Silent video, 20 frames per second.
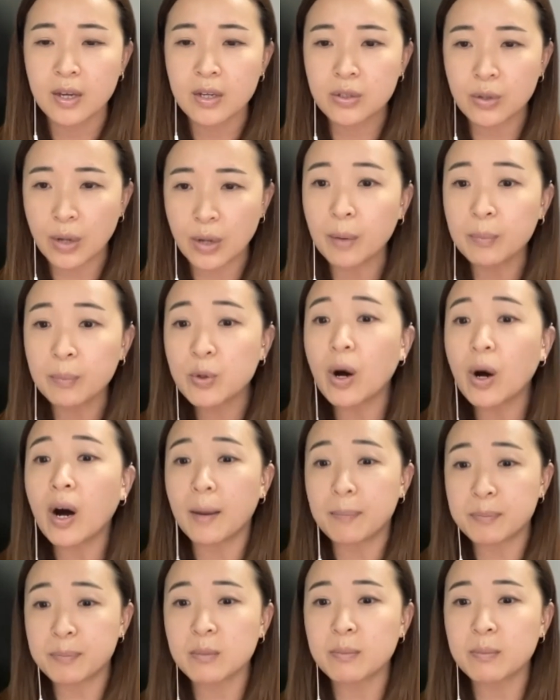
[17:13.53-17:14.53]
to help you
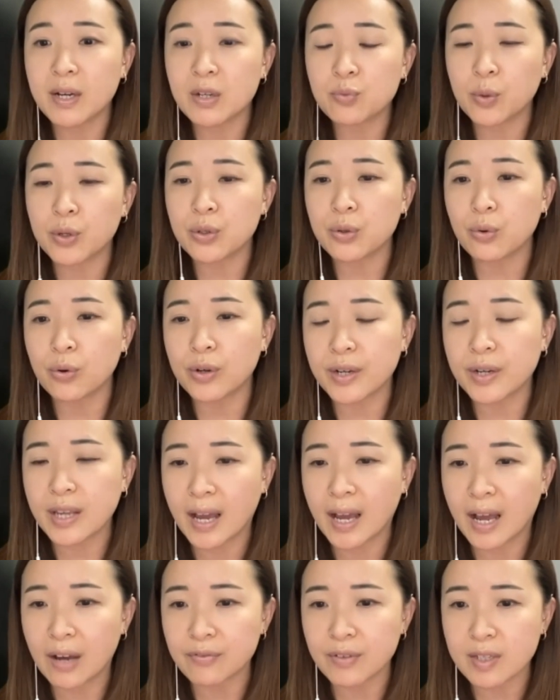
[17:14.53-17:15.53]
optimize what you already
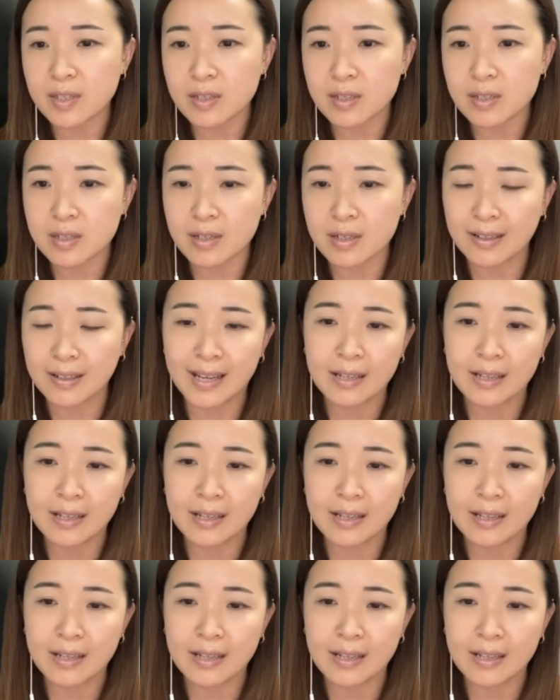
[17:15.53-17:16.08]
have existing.